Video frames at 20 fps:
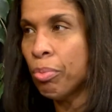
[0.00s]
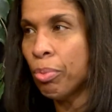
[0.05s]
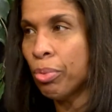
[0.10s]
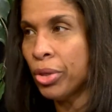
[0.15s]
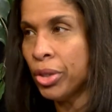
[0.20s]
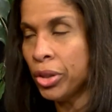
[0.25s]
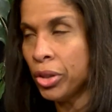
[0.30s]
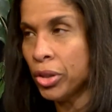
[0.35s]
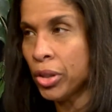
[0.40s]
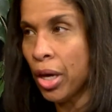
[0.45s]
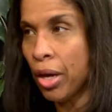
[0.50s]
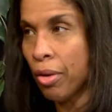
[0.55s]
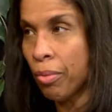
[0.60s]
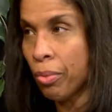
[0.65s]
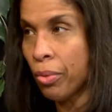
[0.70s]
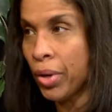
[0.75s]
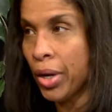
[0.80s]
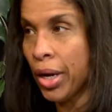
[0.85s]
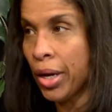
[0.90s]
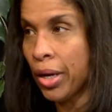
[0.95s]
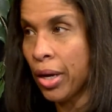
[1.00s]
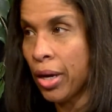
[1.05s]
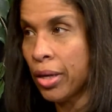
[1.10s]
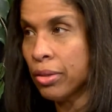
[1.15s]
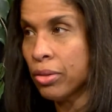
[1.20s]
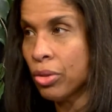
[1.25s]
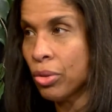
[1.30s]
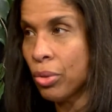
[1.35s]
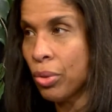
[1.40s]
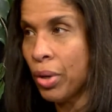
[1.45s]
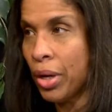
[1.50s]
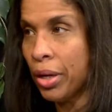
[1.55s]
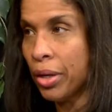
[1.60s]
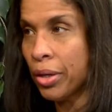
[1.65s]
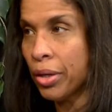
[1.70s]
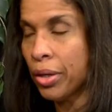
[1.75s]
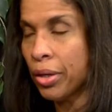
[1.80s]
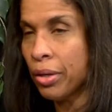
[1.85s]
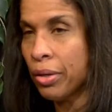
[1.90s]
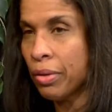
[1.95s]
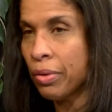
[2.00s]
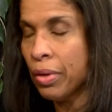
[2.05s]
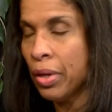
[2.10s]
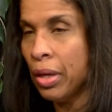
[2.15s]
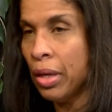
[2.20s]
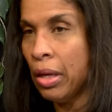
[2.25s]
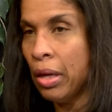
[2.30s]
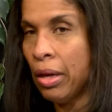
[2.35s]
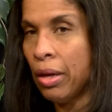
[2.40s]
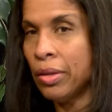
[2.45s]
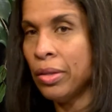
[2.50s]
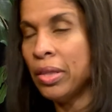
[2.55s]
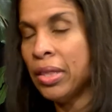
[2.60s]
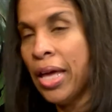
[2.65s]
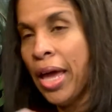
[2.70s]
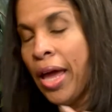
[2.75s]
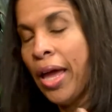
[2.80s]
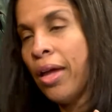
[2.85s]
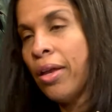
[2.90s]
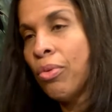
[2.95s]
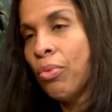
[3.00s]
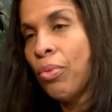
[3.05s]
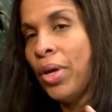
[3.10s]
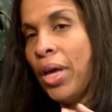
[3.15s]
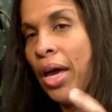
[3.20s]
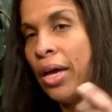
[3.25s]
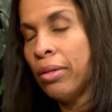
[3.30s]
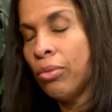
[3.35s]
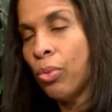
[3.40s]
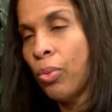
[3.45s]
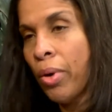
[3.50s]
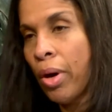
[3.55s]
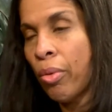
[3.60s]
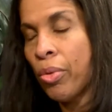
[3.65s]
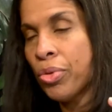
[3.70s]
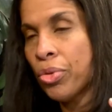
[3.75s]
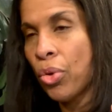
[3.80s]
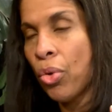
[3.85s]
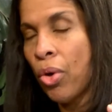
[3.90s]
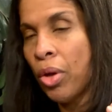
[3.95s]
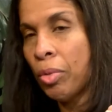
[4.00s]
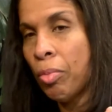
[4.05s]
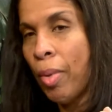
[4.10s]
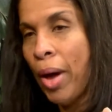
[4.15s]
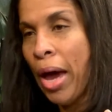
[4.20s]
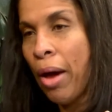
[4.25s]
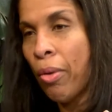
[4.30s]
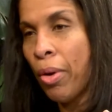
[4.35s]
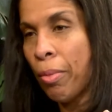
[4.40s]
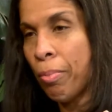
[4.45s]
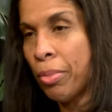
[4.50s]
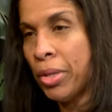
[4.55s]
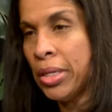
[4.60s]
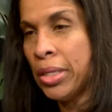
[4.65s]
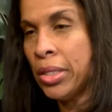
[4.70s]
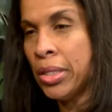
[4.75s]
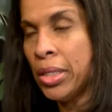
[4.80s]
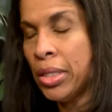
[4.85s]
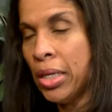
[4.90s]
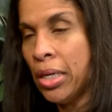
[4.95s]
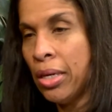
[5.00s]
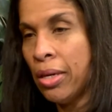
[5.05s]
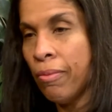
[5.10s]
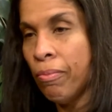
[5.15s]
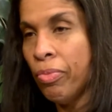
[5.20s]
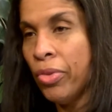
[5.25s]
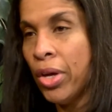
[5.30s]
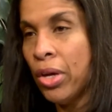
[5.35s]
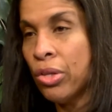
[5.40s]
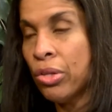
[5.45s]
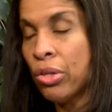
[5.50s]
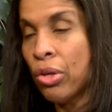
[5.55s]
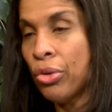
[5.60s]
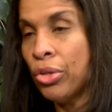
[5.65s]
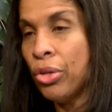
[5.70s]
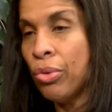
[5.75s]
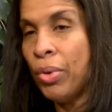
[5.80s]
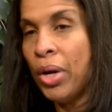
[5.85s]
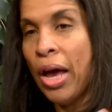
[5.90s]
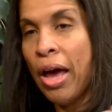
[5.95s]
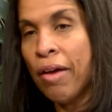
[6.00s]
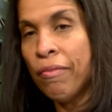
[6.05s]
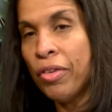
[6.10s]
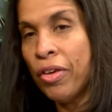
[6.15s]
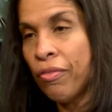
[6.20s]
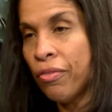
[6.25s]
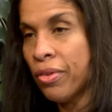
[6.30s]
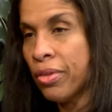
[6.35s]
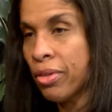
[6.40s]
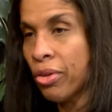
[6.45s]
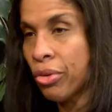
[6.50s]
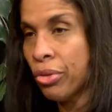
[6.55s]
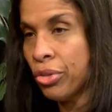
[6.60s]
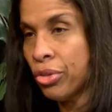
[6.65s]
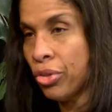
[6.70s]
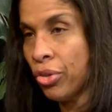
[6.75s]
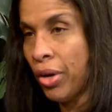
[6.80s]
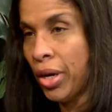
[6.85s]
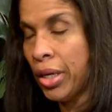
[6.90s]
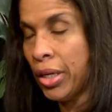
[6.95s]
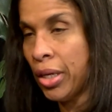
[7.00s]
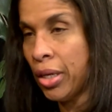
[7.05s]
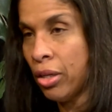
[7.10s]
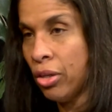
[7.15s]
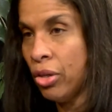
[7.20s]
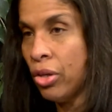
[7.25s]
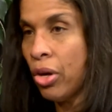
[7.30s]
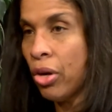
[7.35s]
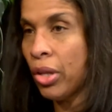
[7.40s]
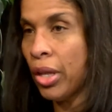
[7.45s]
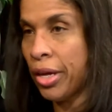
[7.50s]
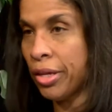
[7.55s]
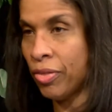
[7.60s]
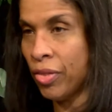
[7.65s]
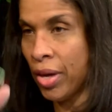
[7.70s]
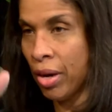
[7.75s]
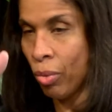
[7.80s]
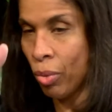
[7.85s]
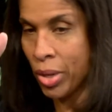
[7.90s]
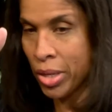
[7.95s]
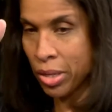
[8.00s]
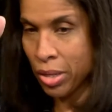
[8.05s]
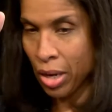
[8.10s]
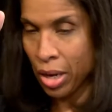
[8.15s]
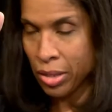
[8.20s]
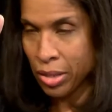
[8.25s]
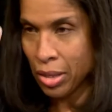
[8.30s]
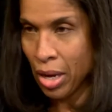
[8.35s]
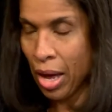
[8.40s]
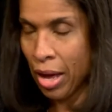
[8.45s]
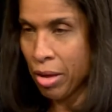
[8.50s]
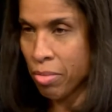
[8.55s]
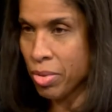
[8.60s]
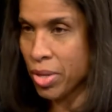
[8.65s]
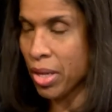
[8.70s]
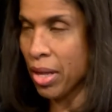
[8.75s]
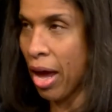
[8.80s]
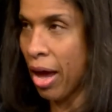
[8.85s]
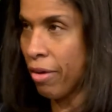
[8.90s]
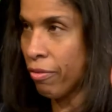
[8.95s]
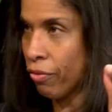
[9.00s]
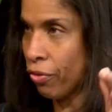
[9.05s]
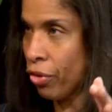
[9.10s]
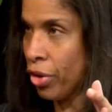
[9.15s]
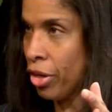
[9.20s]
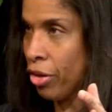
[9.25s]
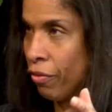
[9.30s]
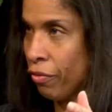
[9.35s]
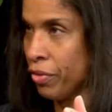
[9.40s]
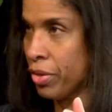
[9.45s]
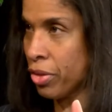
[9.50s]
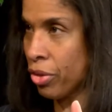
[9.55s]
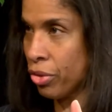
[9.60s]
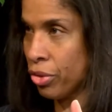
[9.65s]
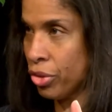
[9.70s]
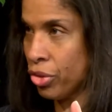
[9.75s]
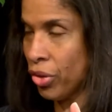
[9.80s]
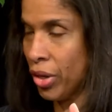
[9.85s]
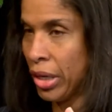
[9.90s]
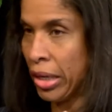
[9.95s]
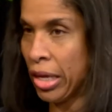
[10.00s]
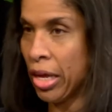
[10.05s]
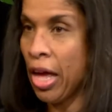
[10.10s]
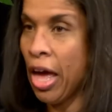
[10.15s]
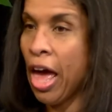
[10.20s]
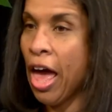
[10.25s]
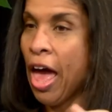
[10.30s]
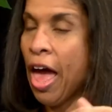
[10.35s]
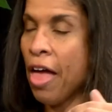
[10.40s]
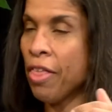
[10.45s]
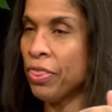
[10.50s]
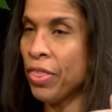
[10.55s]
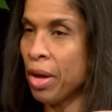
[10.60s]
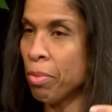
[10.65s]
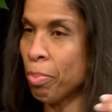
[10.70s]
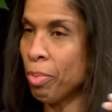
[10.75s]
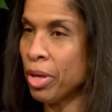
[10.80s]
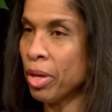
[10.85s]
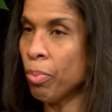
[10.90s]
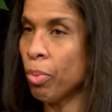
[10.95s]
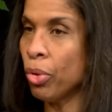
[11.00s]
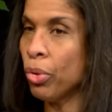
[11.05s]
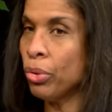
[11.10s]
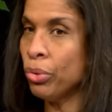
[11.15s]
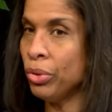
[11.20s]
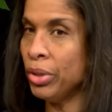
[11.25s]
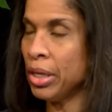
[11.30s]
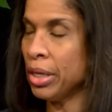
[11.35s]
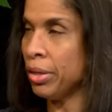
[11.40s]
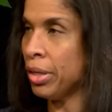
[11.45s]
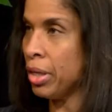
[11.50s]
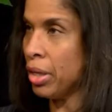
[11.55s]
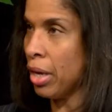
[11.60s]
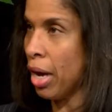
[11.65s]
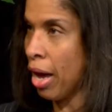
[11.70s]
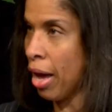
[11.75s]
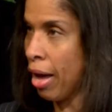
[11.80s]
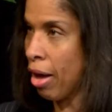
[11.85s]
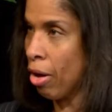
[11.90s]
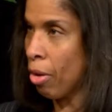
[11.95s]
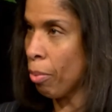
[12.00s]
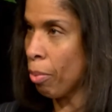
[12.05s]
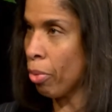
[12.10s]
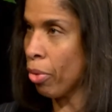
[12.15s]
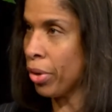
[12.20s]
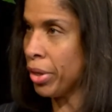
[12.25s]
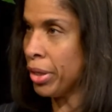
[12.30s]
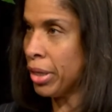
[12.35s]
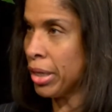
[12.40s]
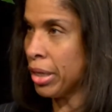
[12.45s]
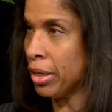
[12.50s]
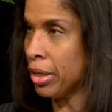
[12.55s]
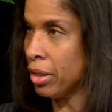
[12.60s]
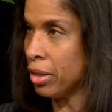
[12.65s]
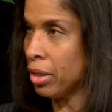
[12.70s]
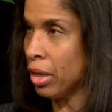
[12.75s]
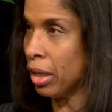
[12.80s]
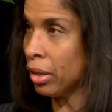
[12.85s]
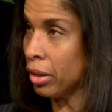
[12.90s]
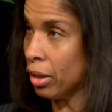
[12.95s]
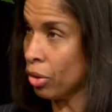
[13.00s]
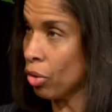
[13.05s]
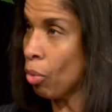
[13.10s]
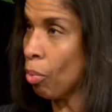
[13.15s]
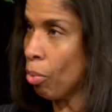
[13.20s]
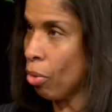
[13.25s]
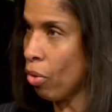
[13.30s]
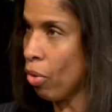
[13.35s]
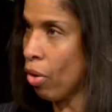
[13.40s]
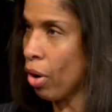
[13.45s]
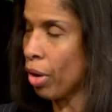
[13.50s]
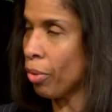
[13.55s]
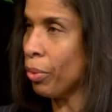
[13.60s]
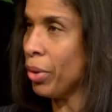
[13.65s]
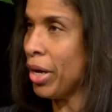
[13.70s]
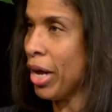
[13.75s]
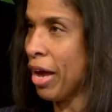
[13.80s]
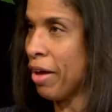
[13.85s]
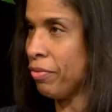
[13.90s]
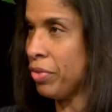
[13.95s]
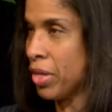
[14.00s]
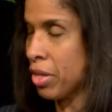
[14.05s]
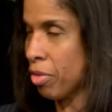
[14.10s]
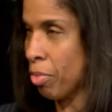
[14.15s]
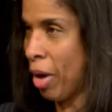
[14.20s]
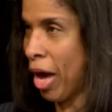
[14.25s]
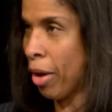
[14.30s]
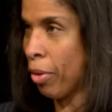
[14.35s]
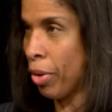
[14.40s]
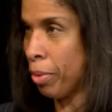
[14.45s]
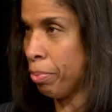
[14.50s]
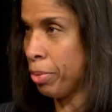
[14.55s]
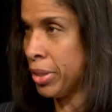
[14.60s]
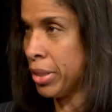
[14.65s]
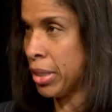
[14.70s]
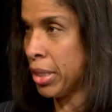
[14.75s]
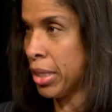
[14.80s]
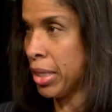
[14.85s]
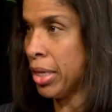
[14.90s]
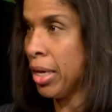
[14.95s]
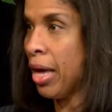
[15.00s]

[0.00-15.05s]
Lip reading: push-up when I got to Quantico. And then we had what was called Power PT. So you would have your physical training, you know, like there was a time slot for your physical training. And then people who needed help or needed a little more would have this Power PT